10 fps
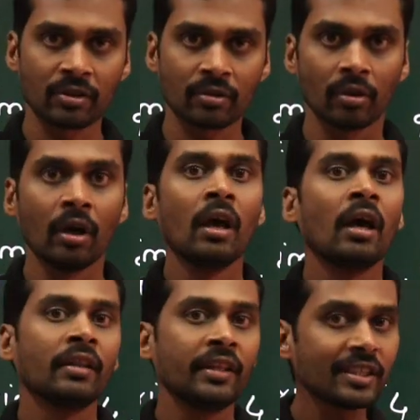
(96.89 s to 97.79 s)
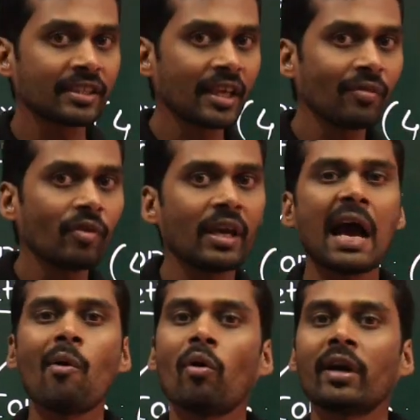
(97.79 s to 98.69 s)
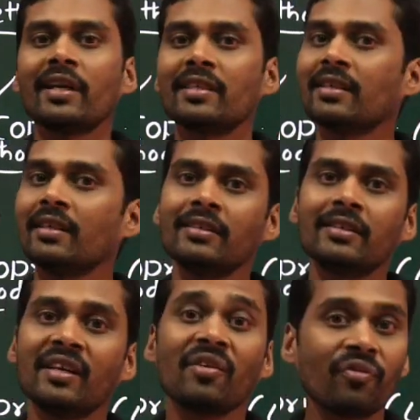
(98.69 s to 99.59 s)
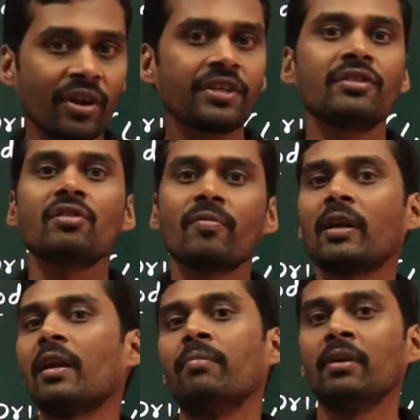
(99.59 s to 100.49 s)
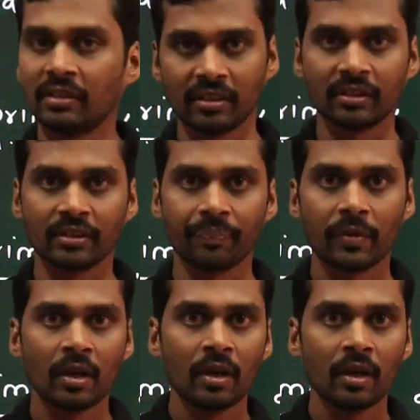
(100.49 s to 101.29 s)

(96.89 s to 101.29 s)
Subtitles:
So this thing we have already seen in the definitions of the number system.